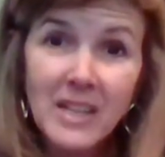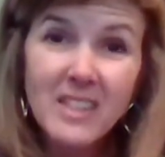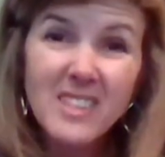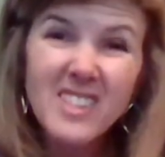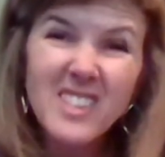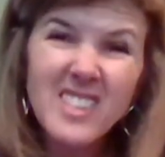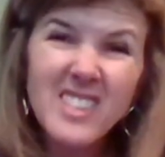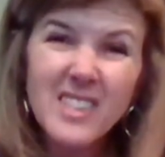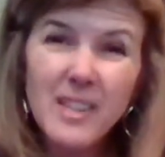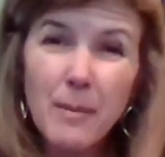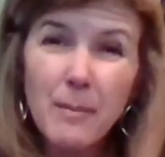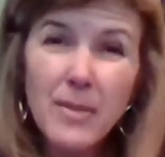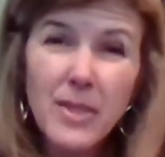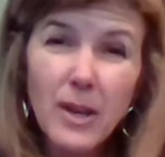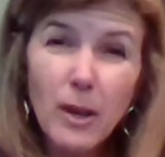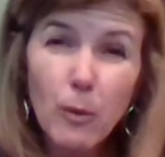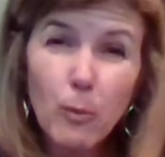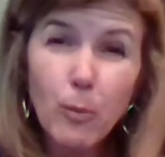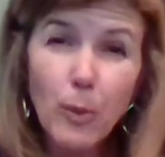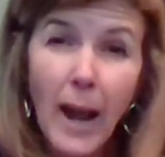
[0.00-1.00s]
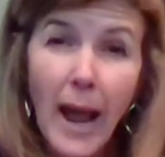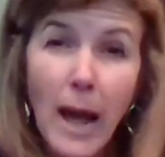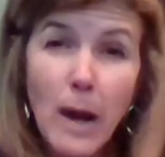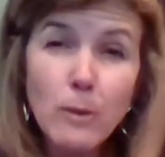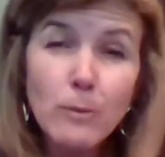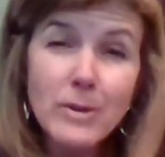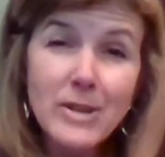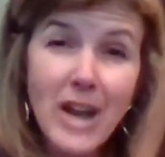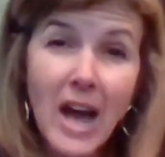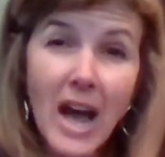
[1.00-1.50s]
something
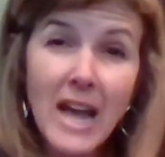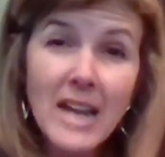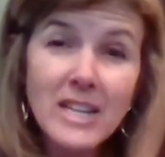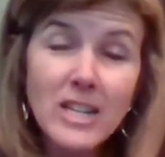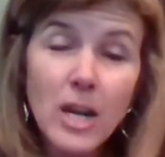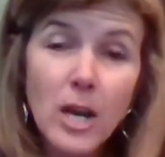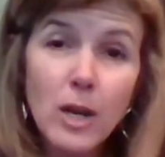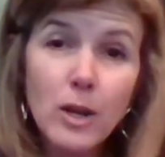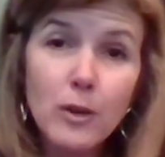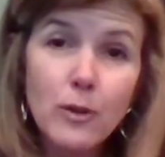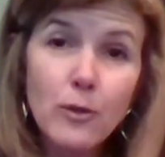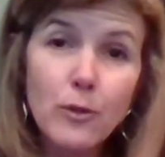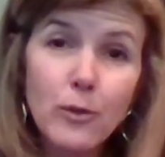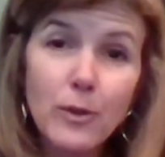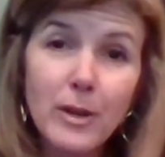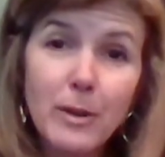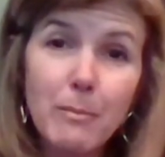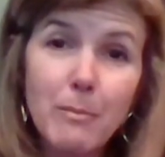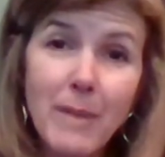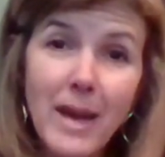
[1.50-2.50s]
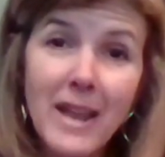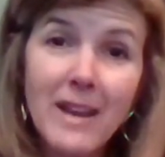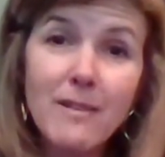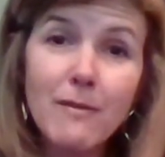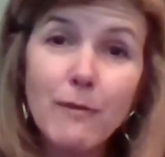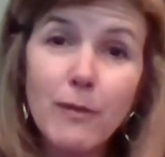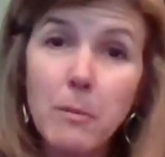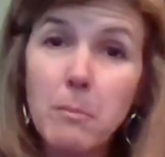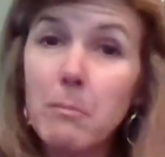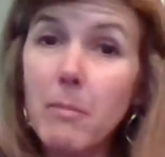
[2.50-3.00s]
around 900
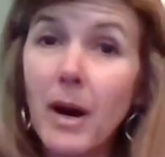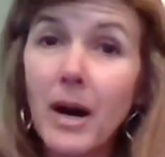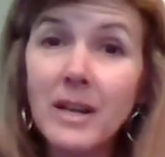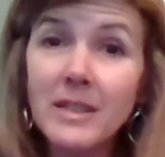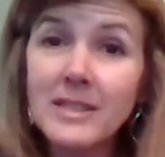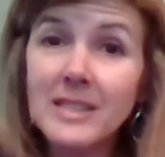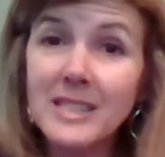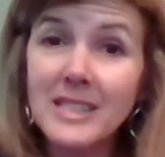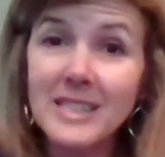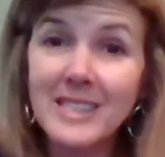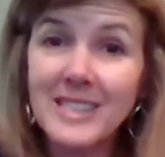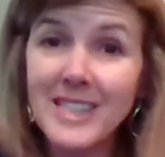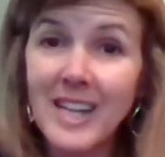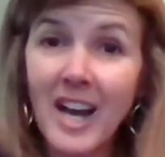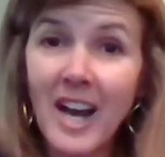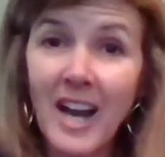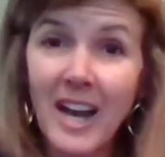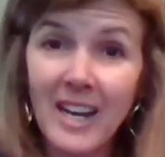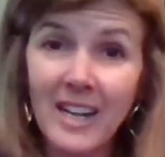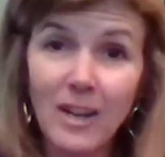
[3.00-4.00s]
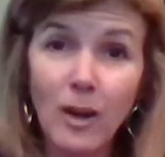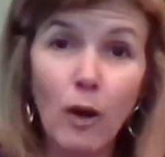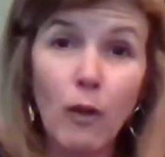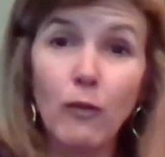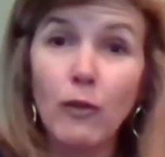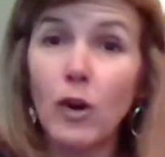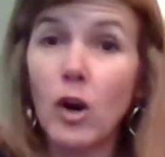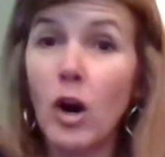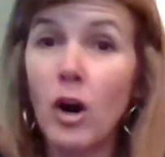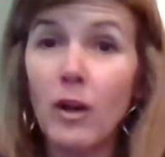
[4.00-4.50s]
men from Boston died
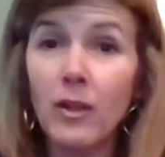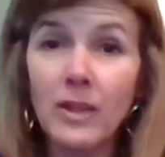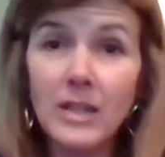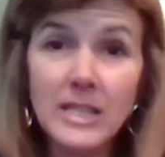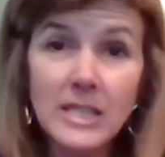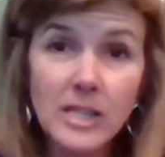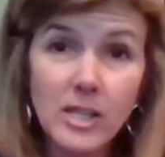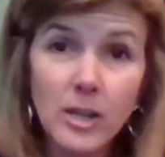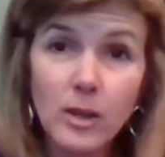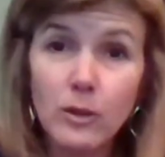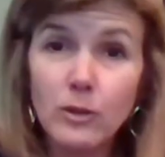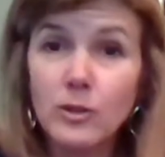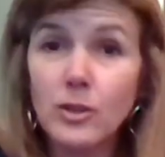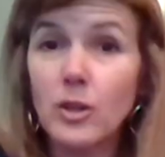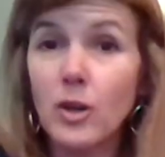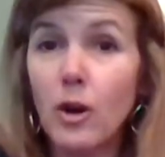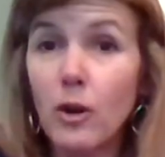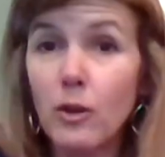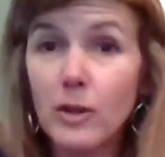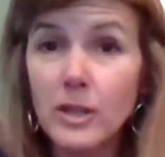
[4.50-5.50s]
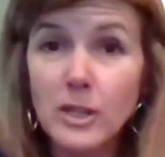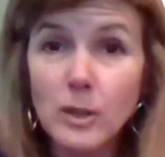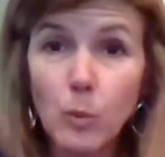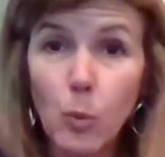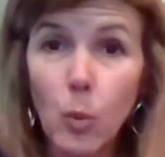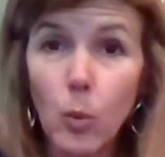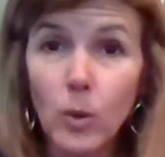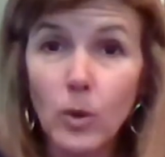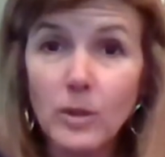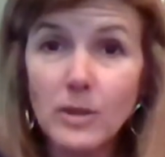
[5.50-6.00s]
over all these years and all these
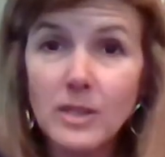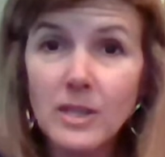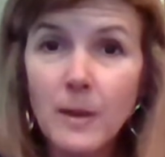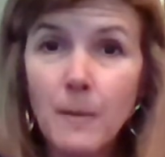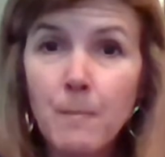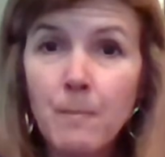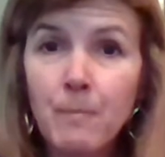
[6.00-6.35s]
wars.